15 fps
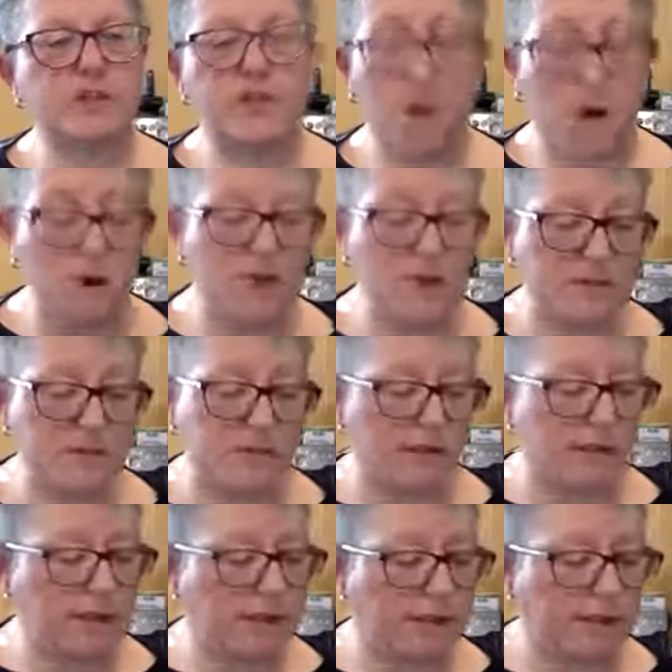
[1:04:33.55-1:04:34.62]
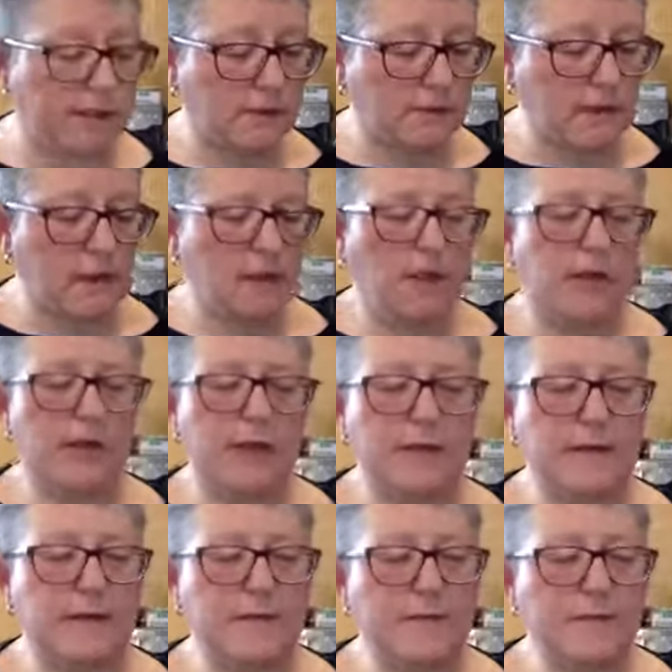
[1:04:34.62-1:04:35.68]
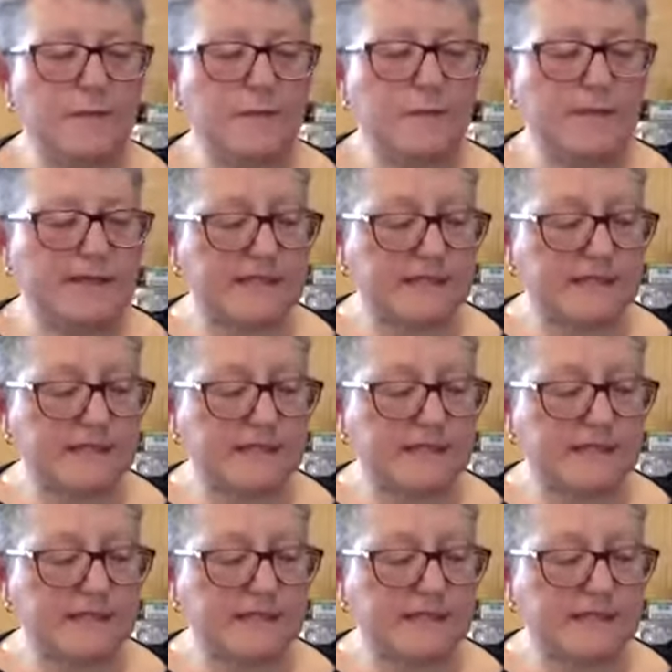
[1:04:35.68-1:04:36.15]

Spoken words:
I hope it's been clear. Please